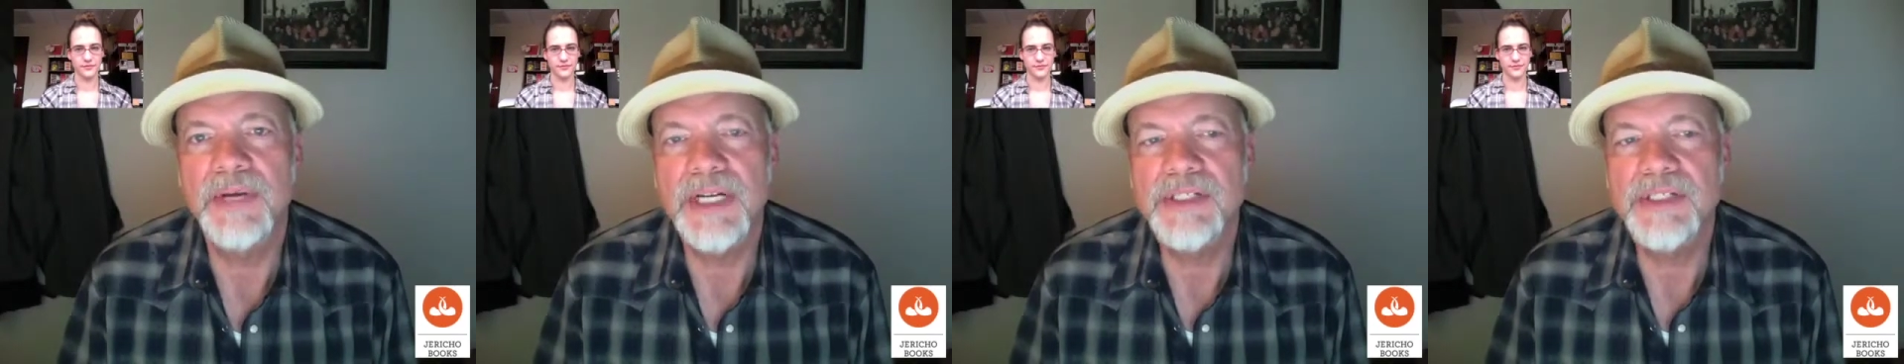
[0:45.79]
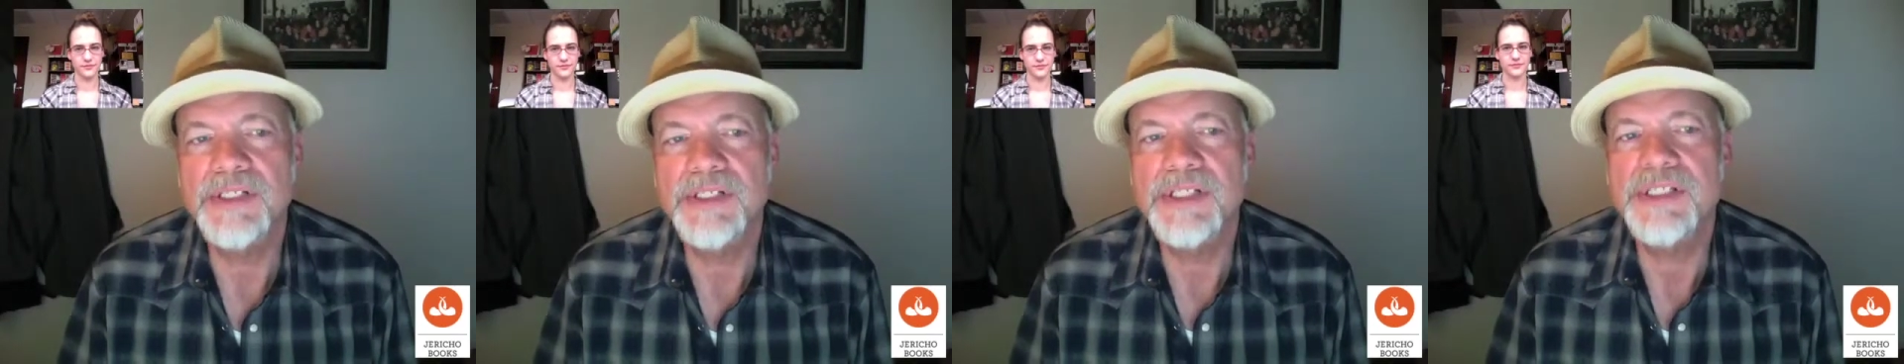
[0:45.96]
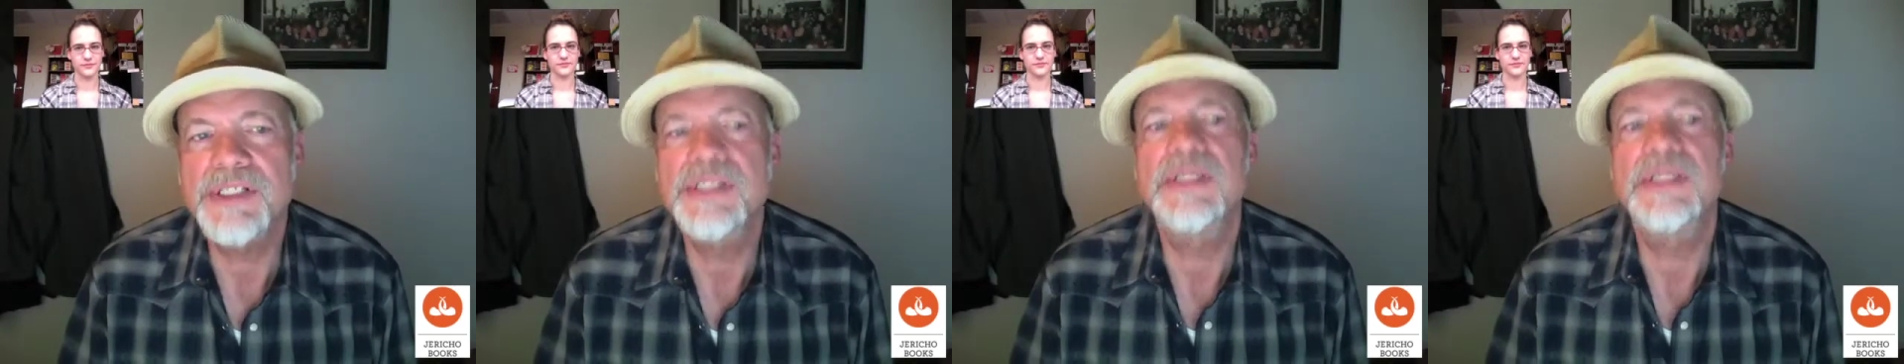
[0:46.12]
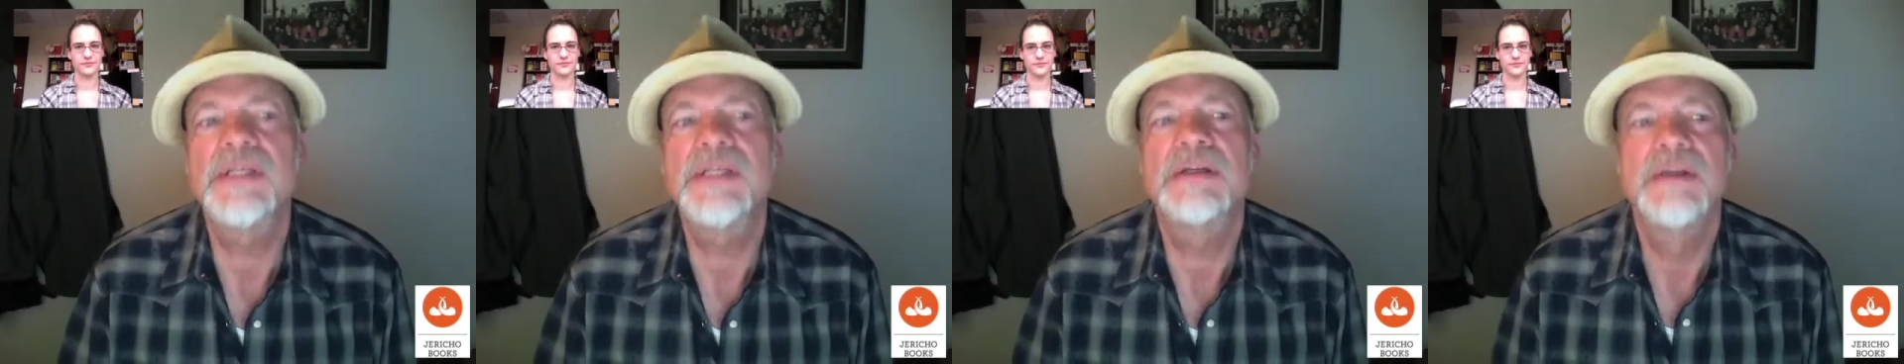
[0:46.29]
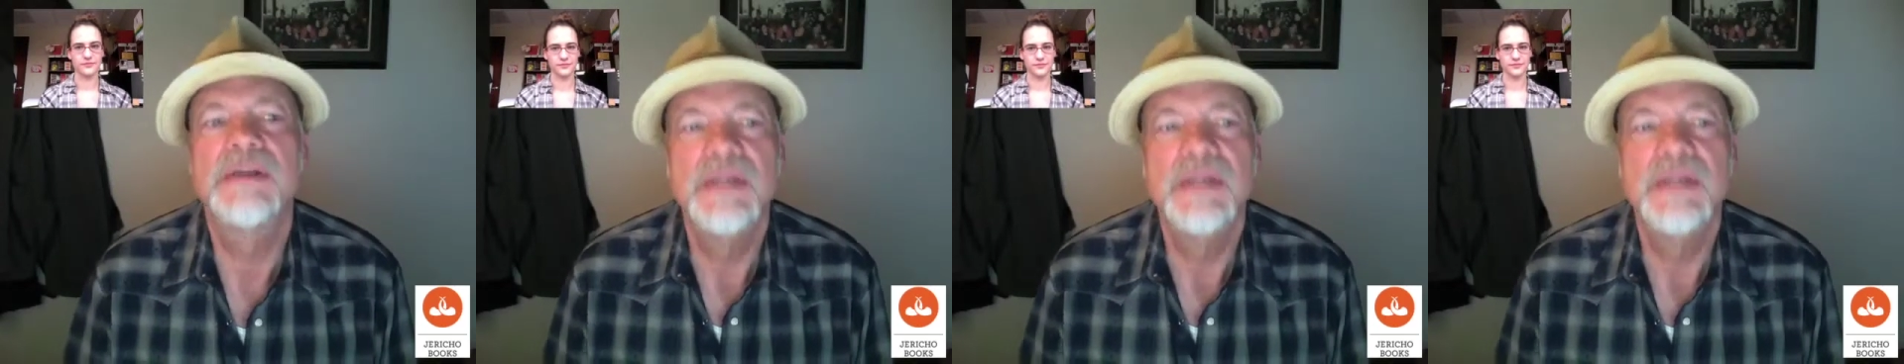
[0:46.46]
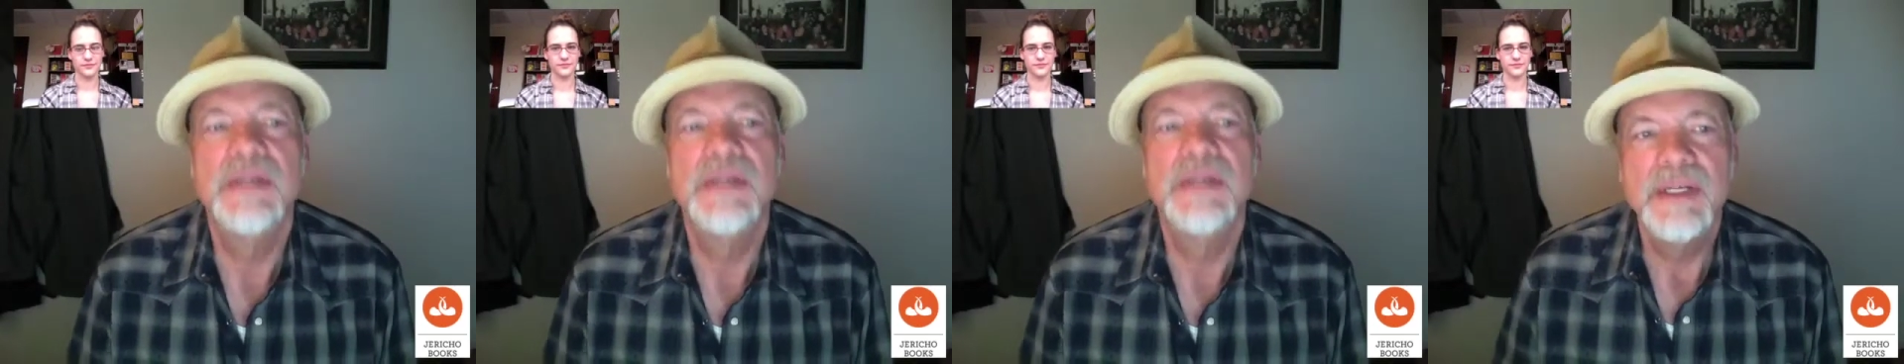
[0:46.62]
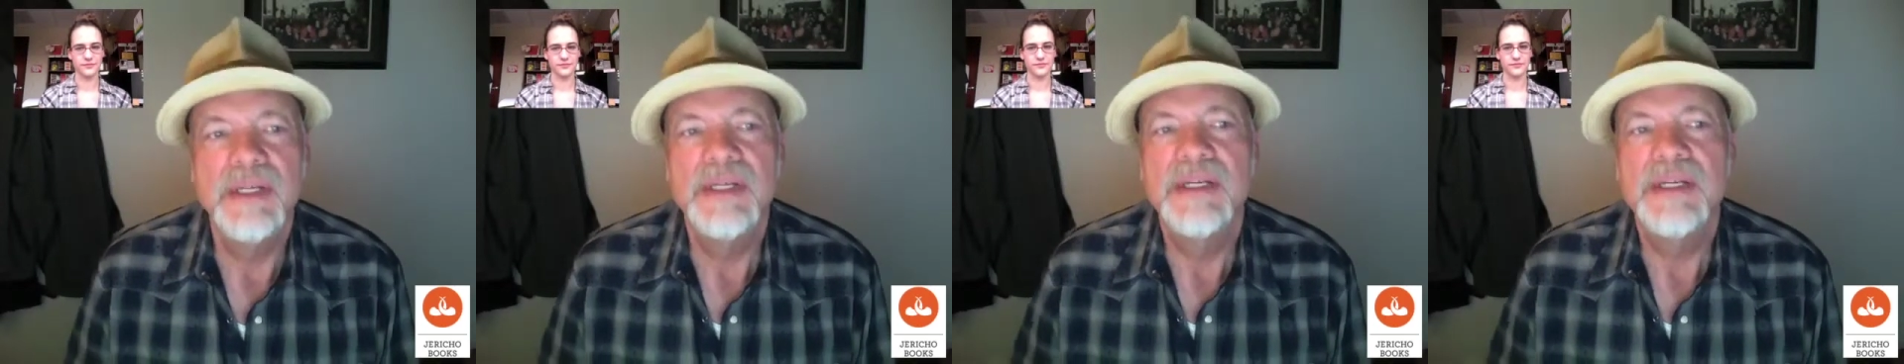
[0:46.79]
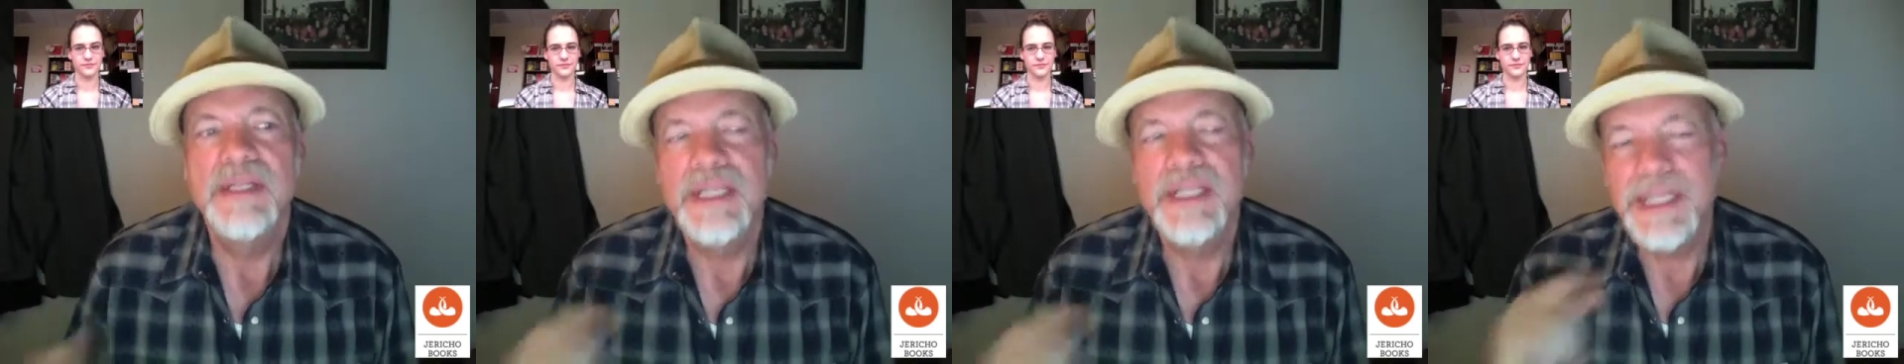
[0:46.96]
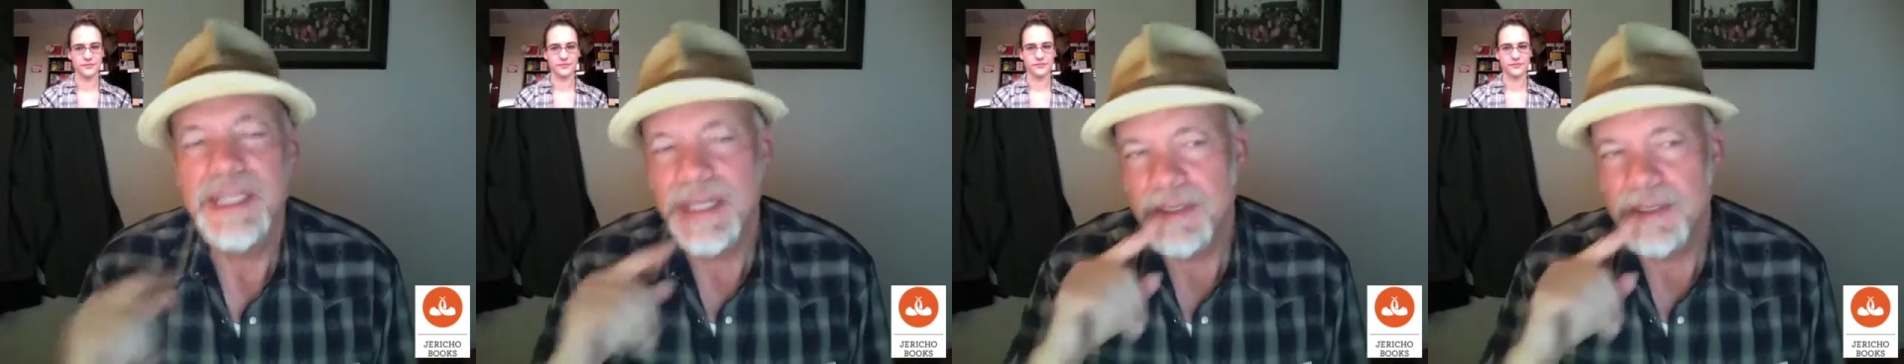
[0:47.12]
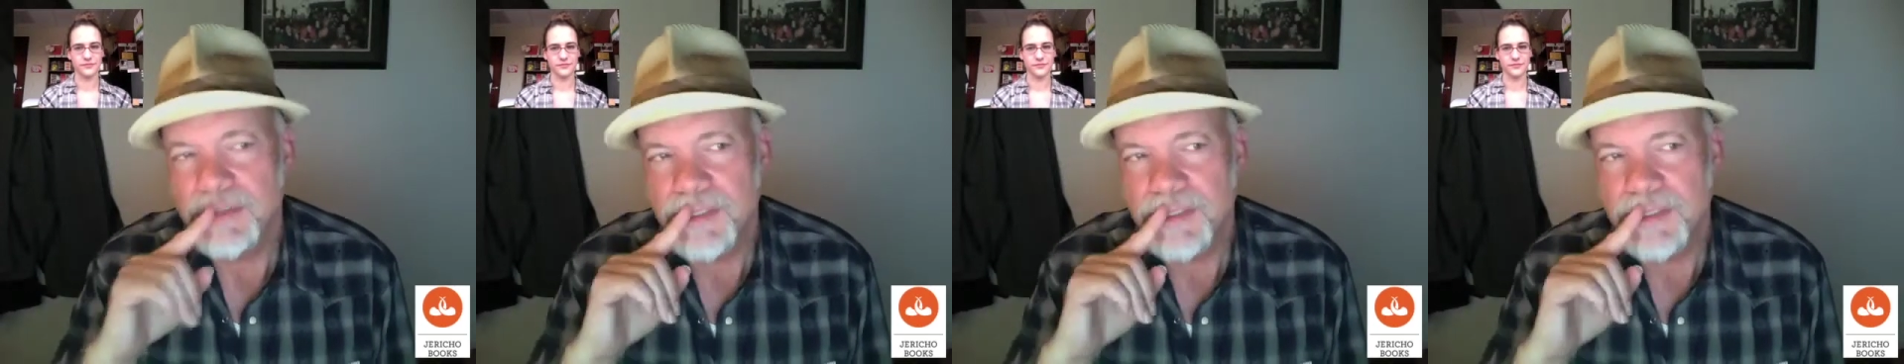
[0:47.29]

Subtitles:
And just the, you know,